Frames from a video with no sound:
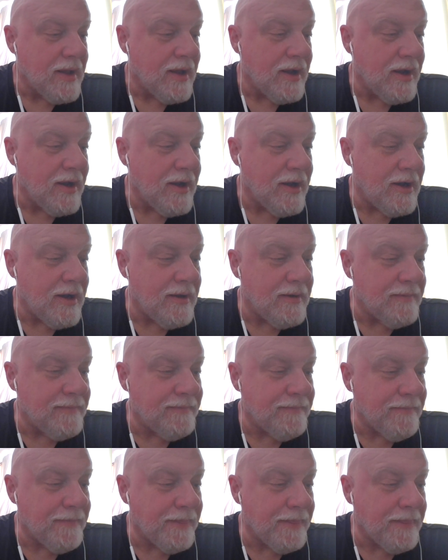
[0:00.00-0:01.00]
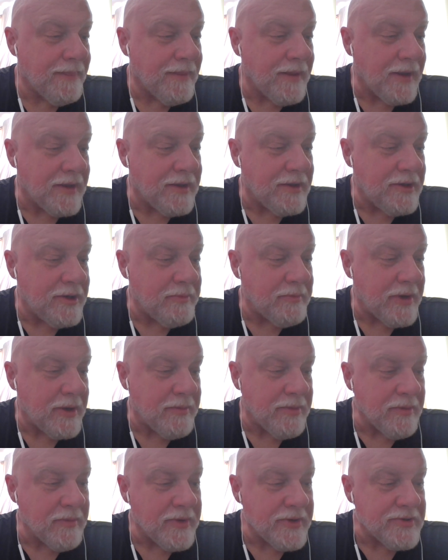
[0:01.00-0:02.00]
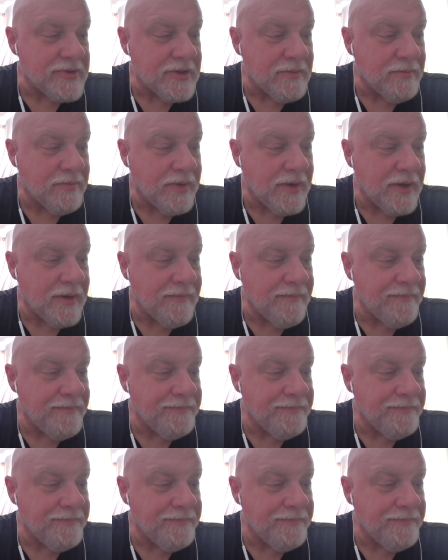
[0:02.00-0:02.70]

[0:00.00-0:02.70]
uh, like you need my permission, but